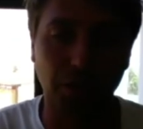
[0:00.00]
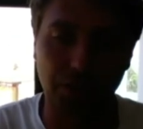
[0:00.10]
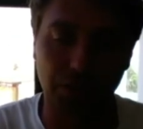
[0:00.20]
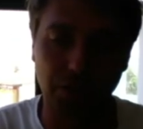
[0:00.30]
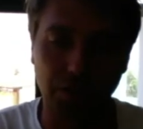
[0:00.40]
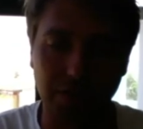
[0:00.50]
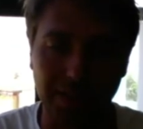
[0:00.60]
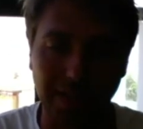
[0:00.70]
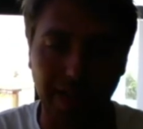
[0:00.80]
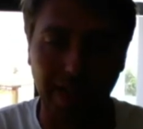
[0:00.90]
used to
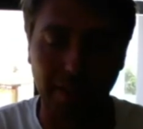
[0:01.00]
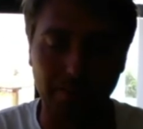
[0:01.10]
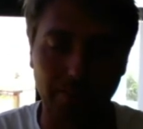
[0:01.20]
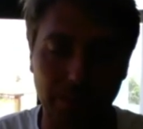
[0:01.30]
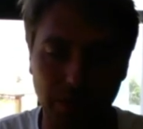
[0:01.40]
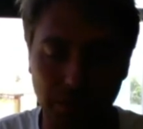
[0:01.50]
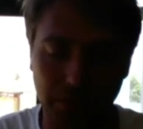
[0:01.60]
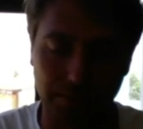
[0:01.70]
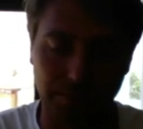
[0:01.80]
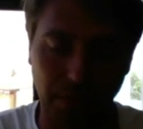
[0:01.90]

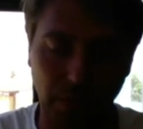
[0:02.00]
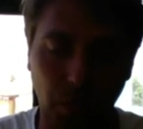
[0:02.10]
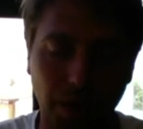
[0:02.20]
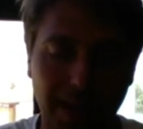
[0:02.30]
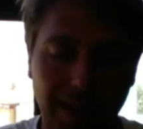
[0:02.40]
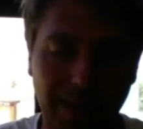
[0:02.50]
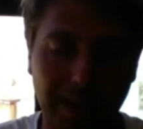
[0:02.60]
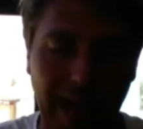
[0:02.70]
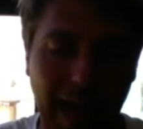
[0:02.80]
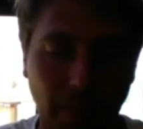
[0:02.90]
work in a
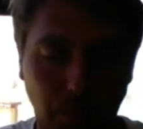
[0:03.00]
lab